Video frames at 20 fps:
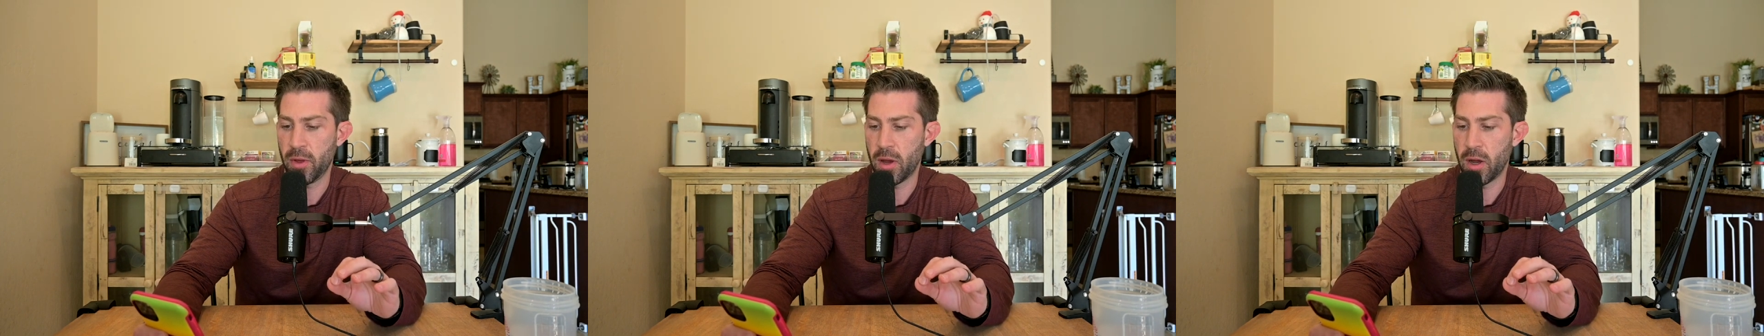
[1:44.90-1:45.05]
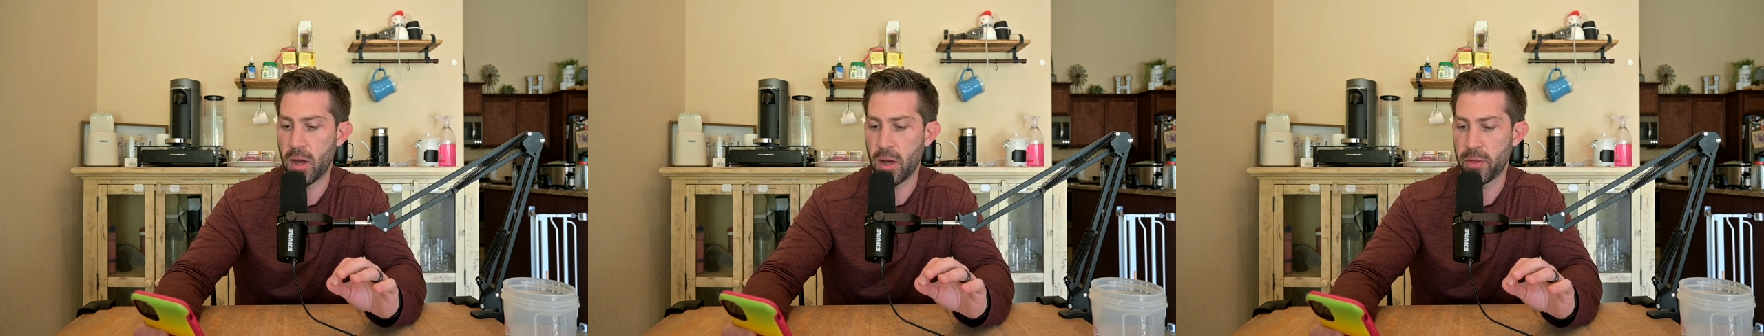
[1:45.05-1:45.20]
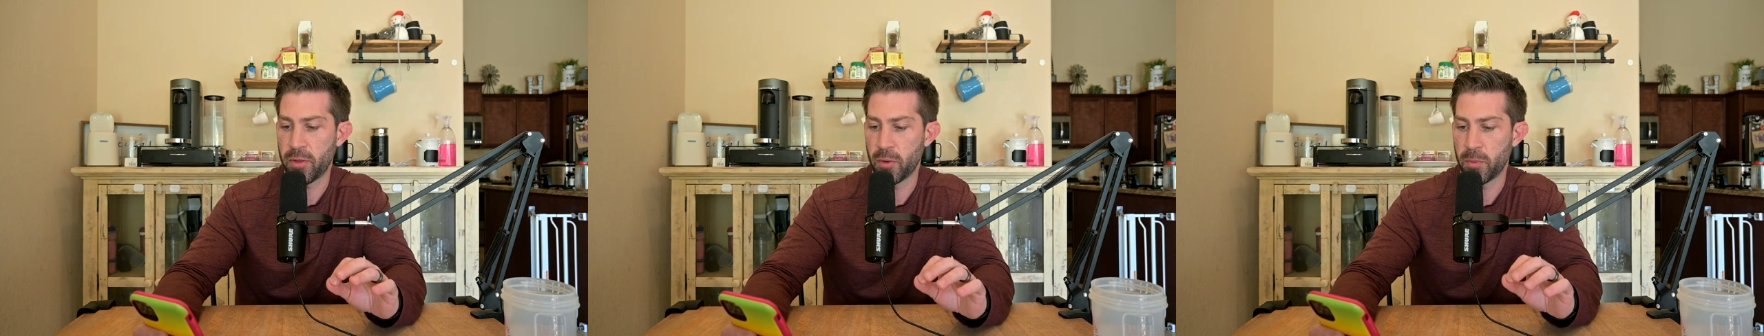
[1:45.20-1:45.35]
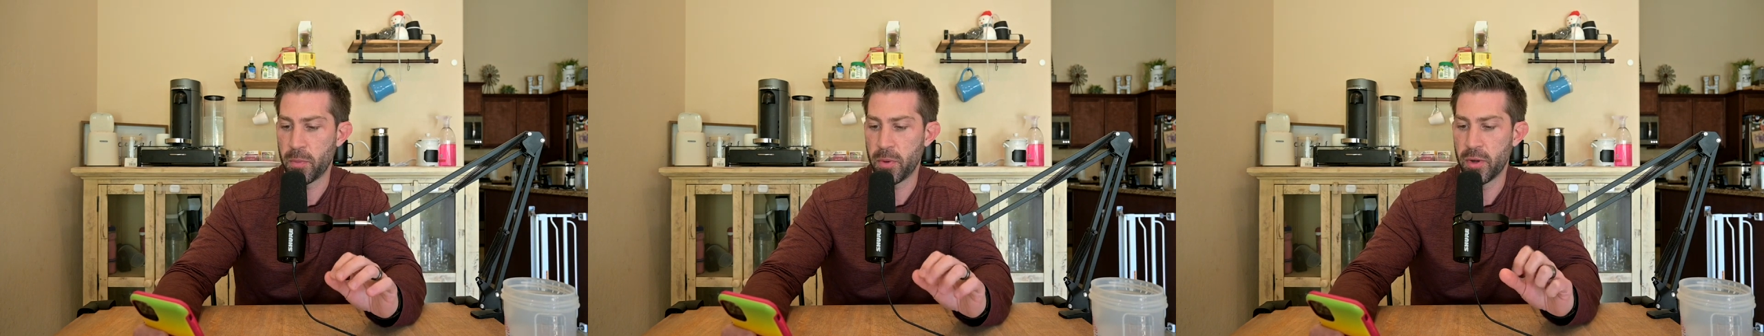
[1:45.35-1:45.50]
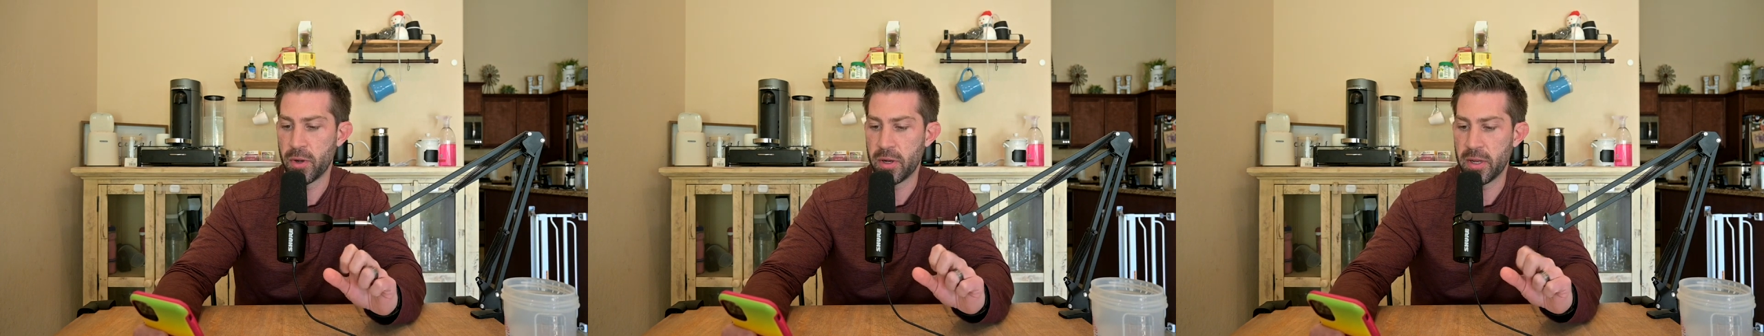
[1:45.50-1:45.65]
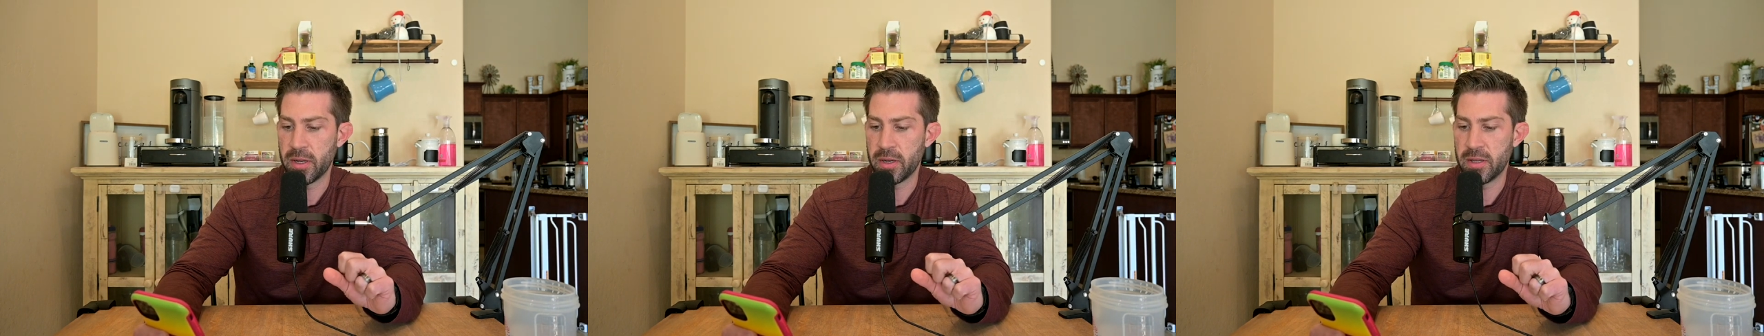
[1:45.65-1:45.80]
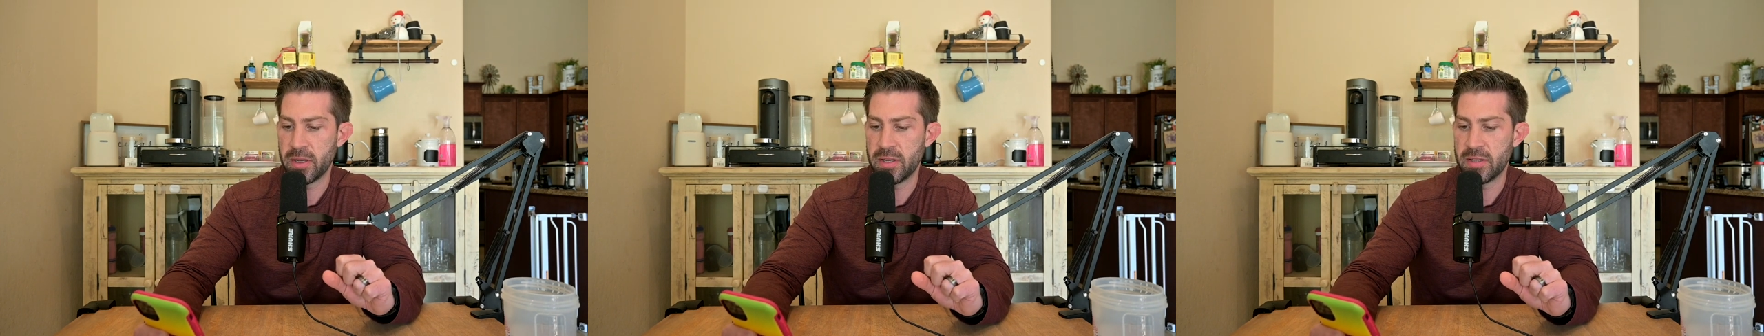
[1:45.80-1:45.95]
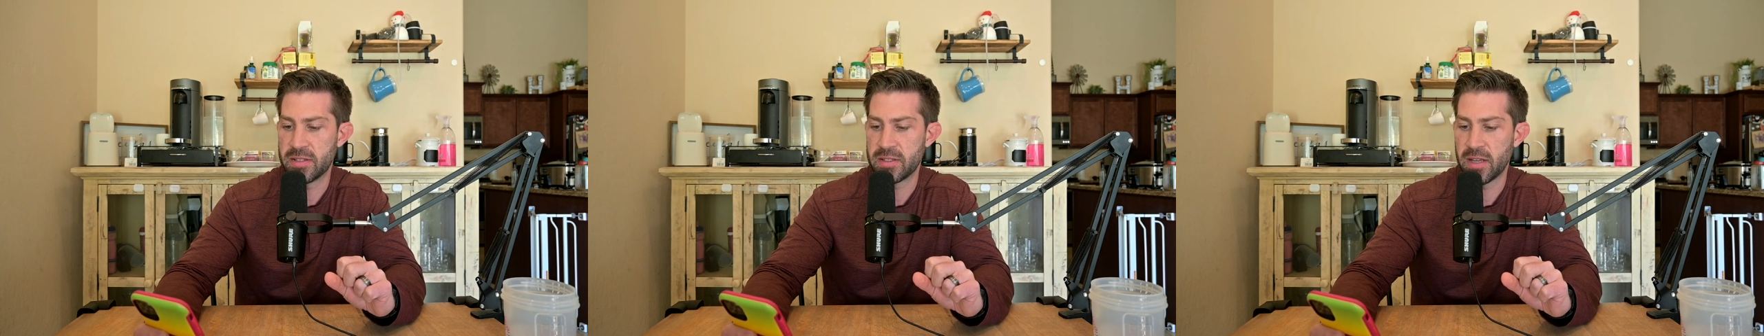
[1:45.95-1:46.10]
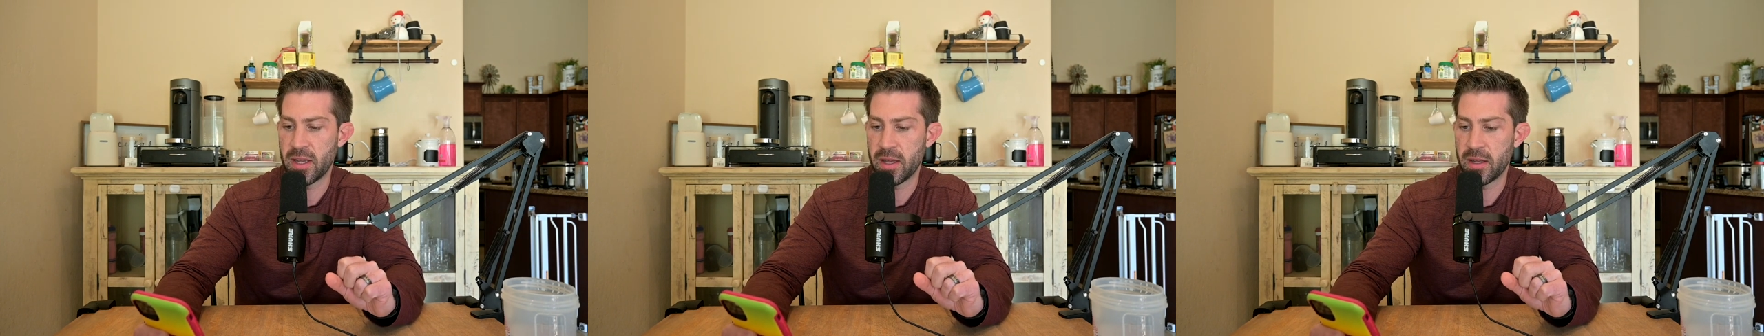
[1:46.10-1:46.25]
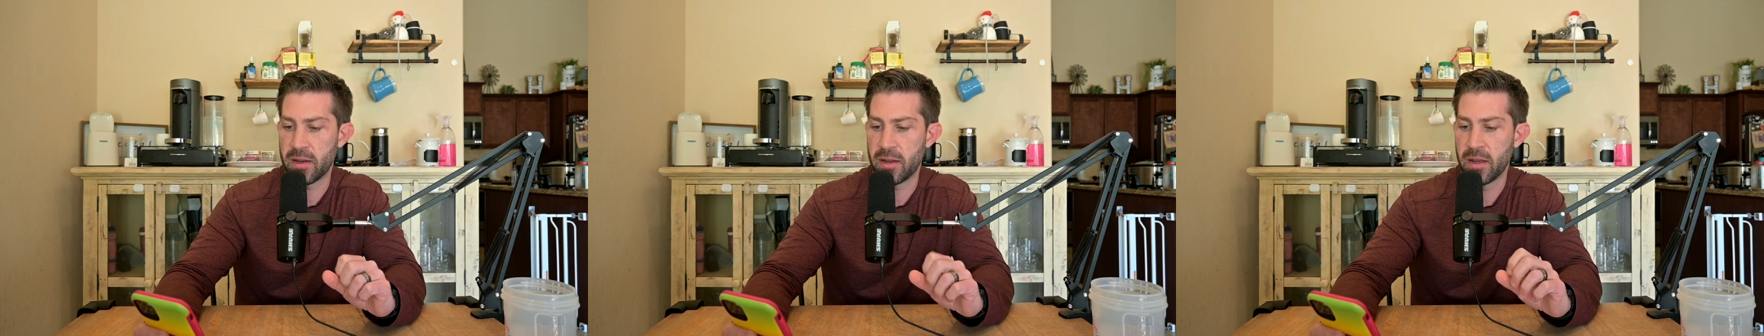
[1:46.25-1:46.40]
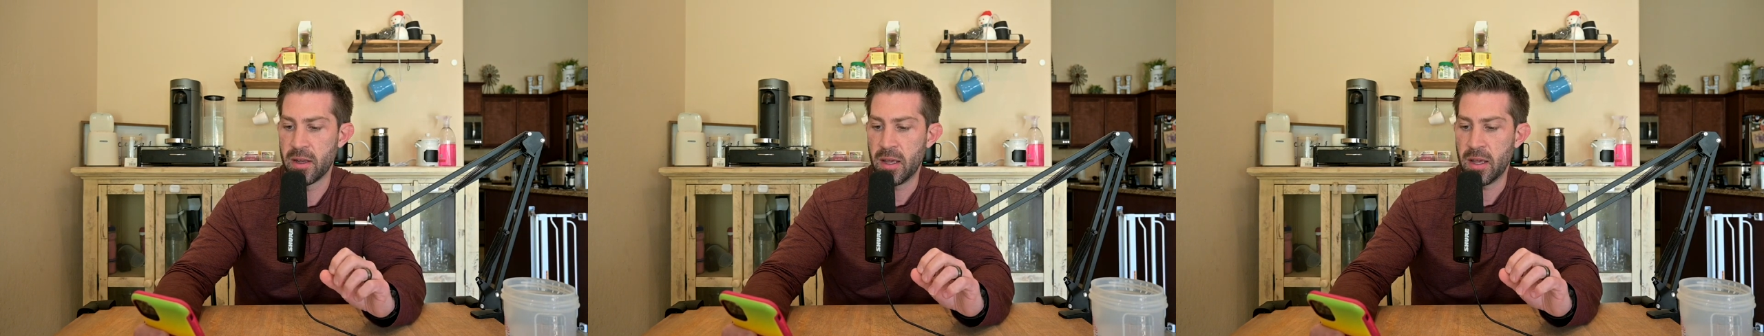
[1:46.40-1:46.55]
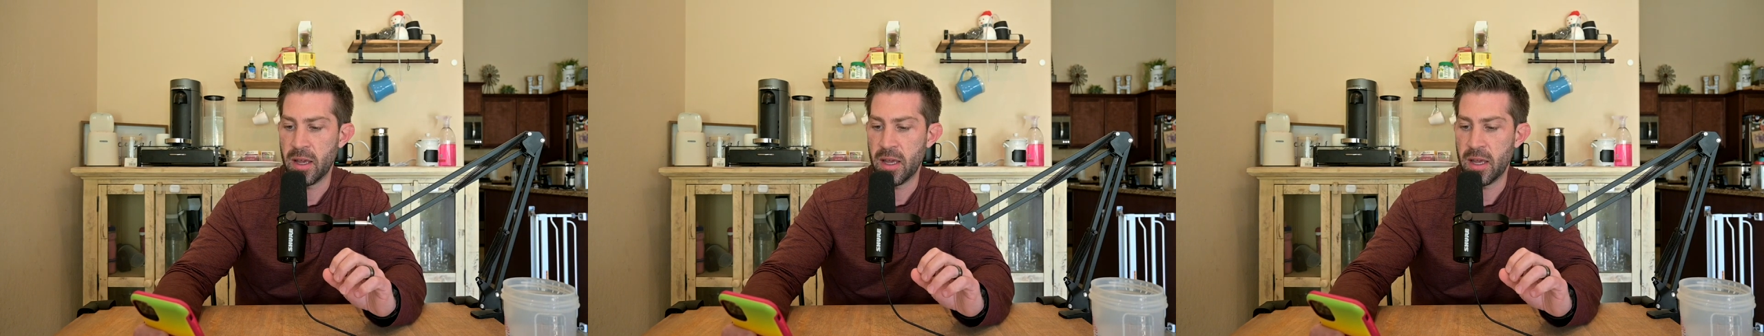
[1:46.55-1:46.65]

author put it. He said,